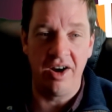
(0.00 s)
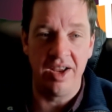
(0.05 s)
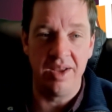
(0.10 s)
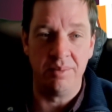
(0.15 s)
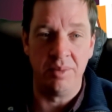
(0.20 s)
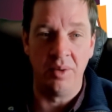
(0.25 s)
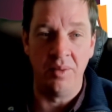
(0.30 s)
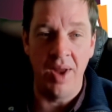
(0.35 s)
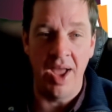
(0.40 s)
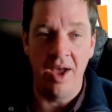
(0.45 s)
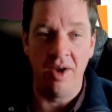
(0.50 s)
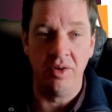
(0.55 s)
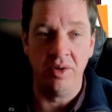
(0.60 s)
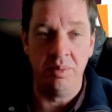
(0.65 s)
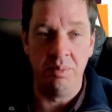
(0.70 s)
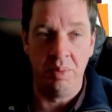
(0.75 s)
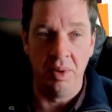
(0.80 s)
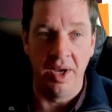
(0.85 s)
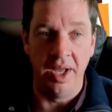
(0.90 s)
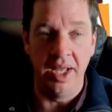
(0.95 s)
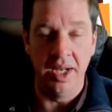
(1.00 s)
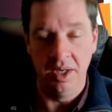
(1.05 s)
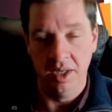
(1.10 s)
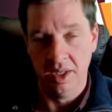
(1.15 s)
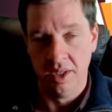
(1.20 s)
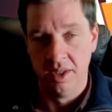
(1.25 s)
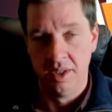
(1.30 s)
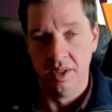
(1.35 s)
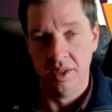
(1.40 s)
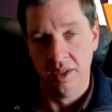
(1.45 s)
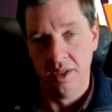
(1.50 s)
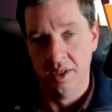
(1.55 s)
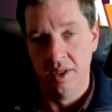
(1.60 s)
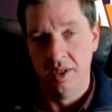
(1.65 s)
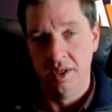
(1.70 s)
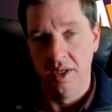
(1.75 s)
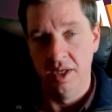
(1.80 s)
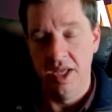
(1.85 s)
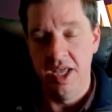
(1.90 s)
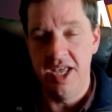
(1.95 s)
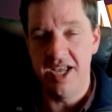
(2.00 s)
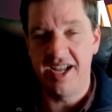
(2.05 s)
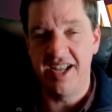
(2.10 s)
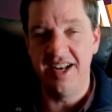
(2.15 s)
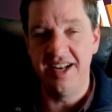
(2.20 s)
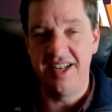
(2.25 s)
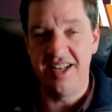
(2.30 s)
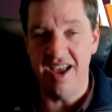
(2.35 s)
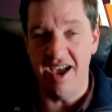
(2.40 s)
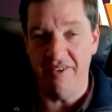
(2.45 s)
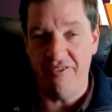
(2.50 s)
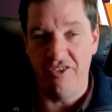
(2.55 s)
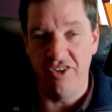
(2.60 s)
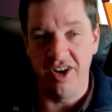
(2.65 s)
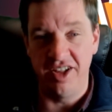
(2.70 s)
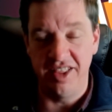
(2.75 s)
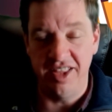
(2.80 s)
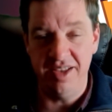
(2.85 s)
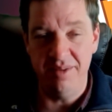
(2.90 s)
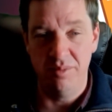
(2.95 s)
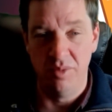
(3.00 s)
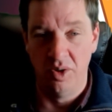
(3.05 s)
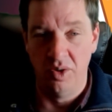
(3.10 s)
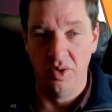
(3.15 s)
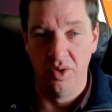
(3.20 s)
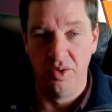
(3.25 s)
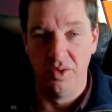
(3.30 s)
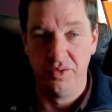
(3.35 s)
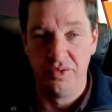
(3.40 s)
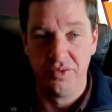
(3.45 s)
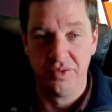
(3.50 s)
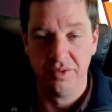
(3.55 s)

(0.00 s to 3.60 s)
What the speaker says: him around, but he can definitely move.